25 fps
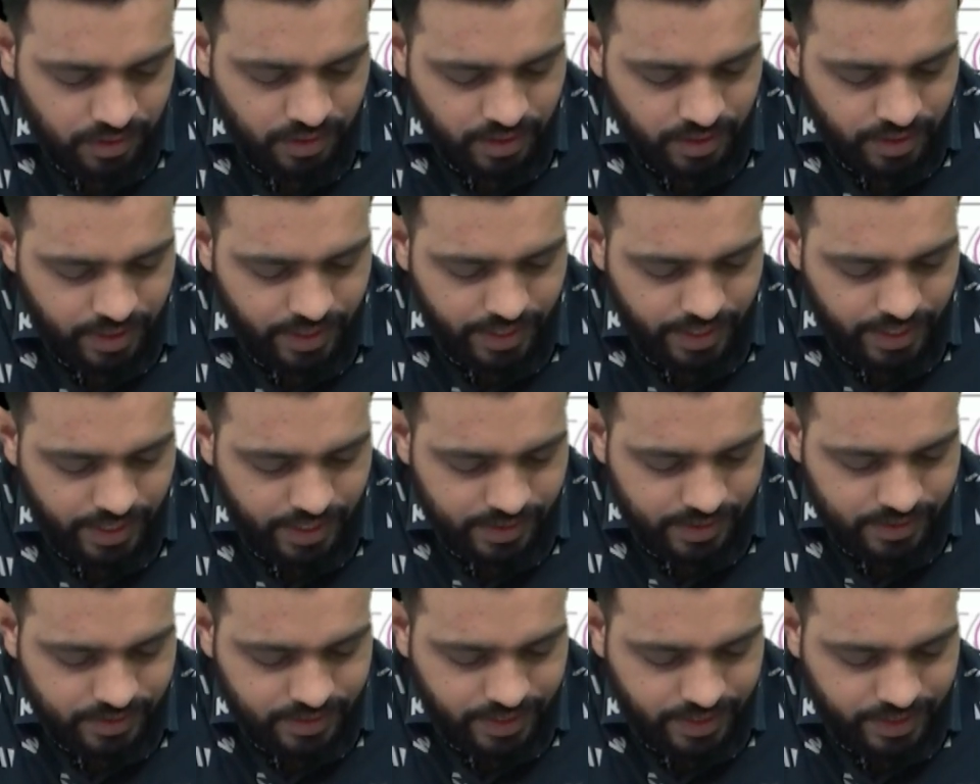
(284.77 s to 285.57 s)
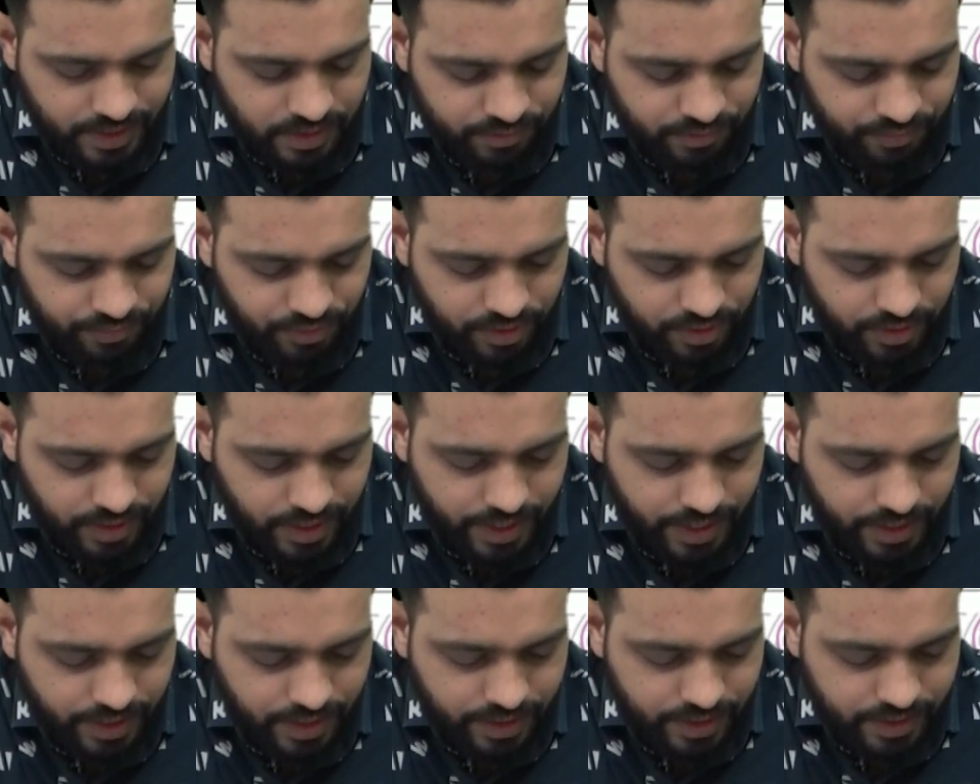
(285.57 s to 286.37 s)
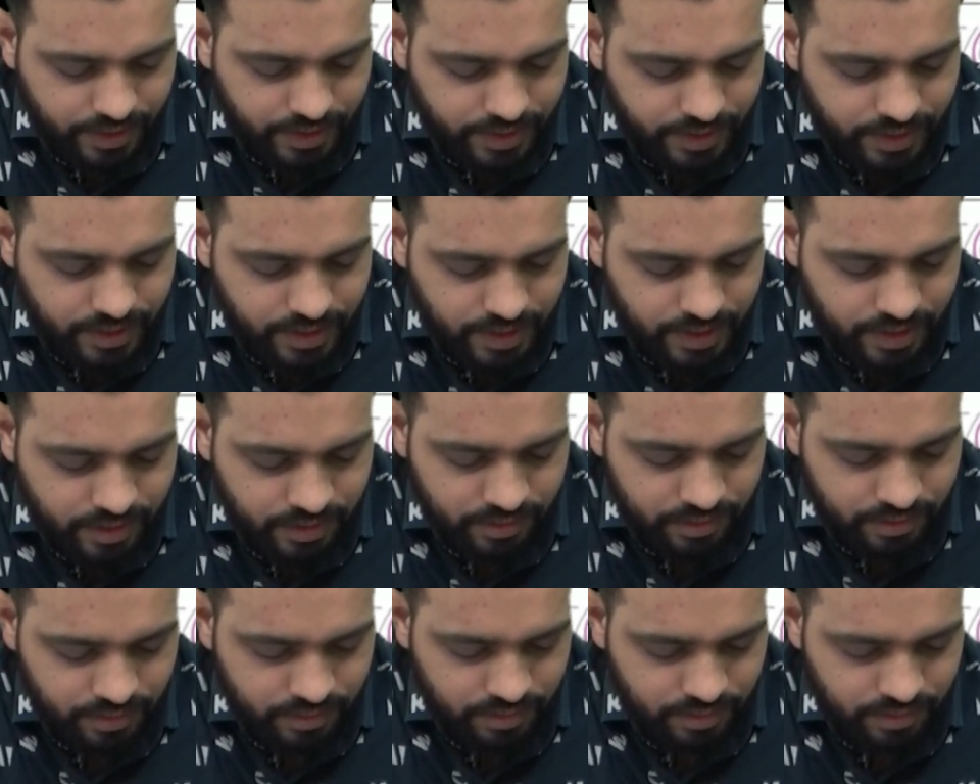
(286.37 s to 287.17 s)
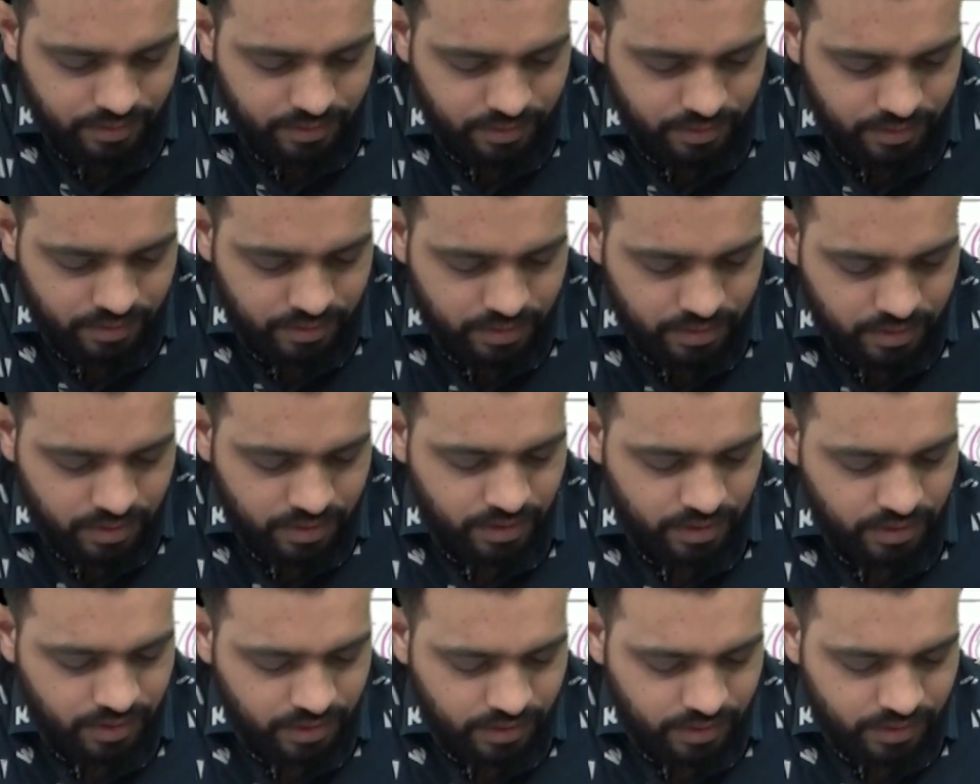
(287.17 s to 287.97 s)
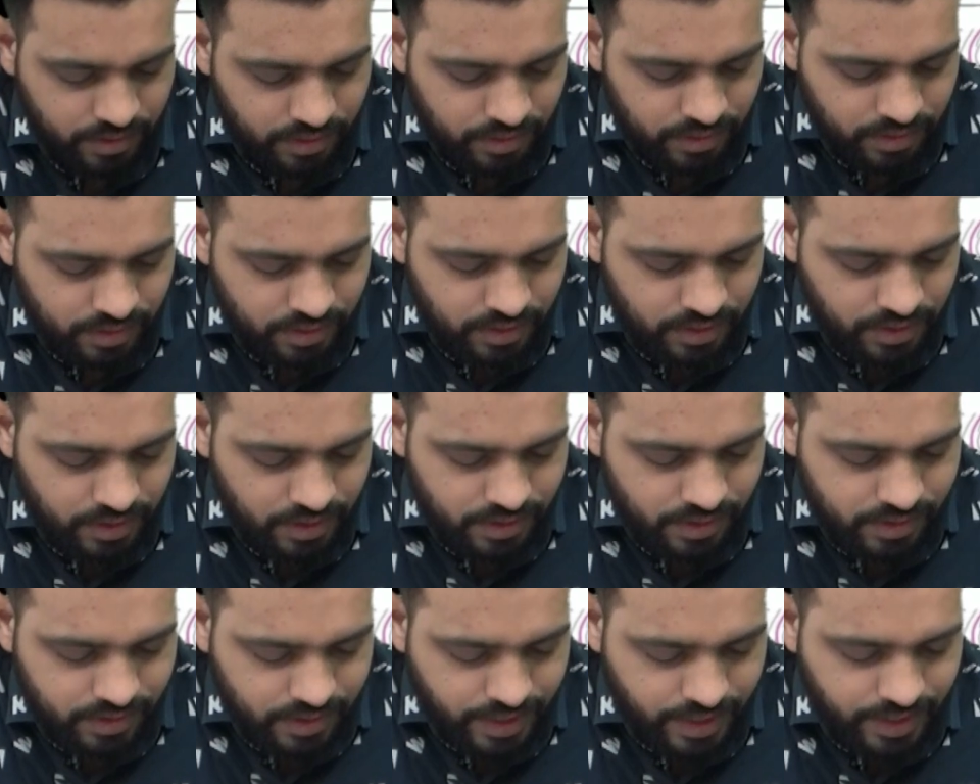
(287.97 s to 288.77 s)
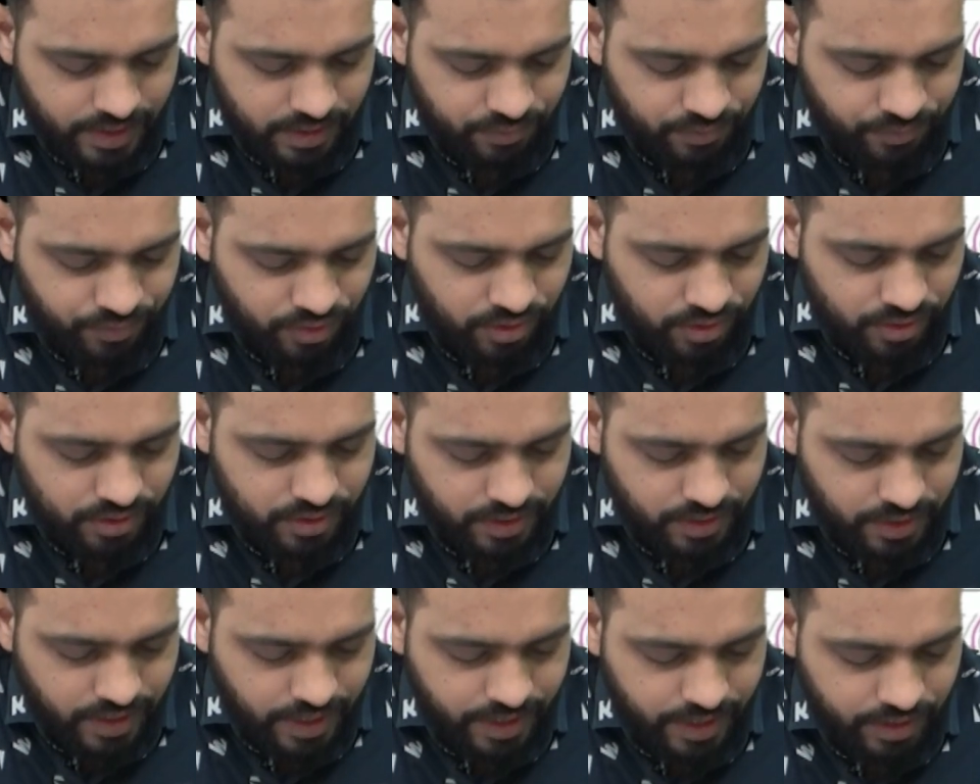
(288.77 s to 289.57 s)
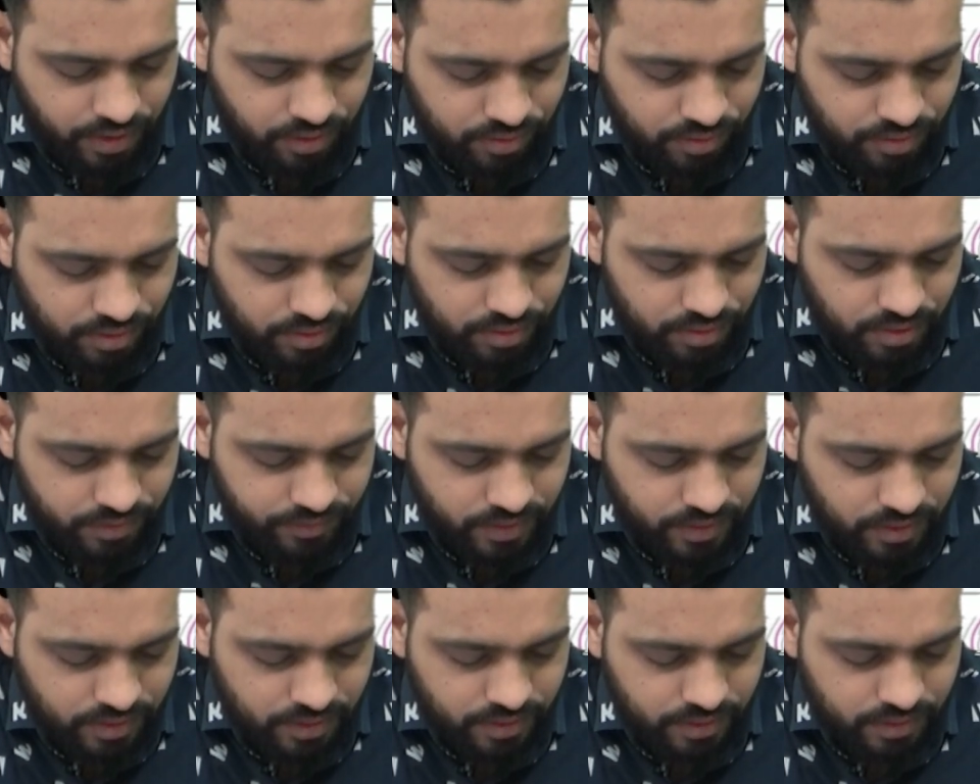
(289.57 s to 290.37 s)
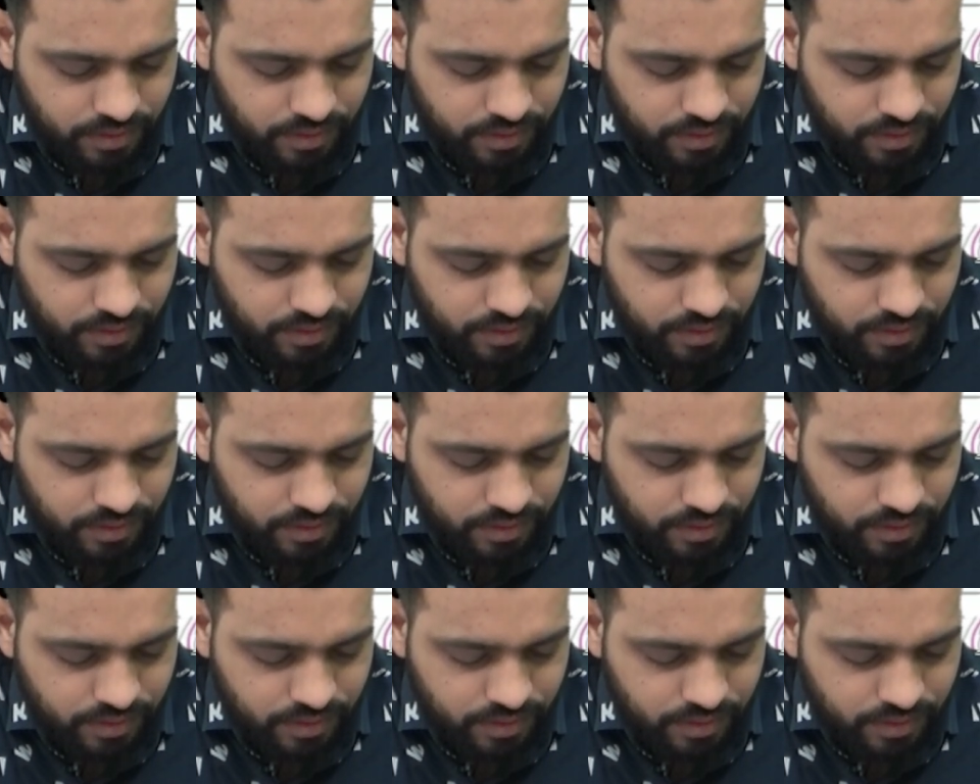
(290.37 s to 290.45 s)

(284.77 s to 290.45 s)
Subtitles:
A stands for aniridia, G stands for genitourinary